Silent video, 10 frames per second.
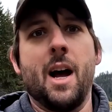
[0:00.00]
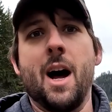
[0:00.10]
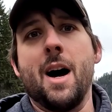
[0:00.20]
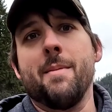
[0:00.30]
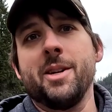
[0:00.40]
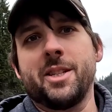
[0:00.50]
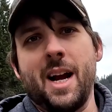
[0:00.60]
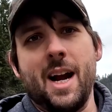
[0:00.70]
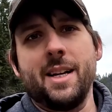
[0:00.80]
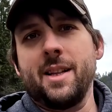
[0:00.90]
It's
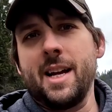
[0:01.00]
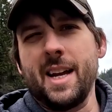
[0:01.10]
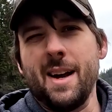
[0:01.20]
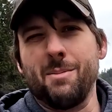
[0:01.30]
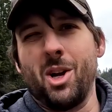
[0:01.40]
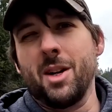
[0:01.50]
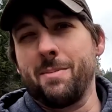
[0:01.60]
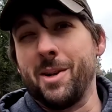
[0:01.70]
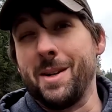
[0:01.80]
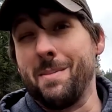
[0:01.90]
kind of like M-LOK,
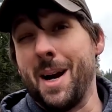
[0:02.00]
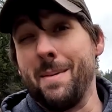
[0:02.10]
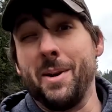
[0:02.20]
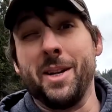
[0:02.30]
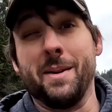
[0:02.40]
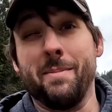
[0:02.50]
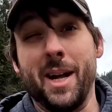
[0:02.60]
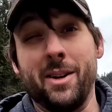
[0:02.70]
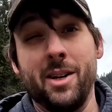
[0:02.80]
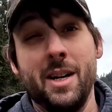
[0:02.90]
but in my opinion
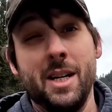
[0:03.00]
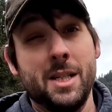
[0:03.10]
better.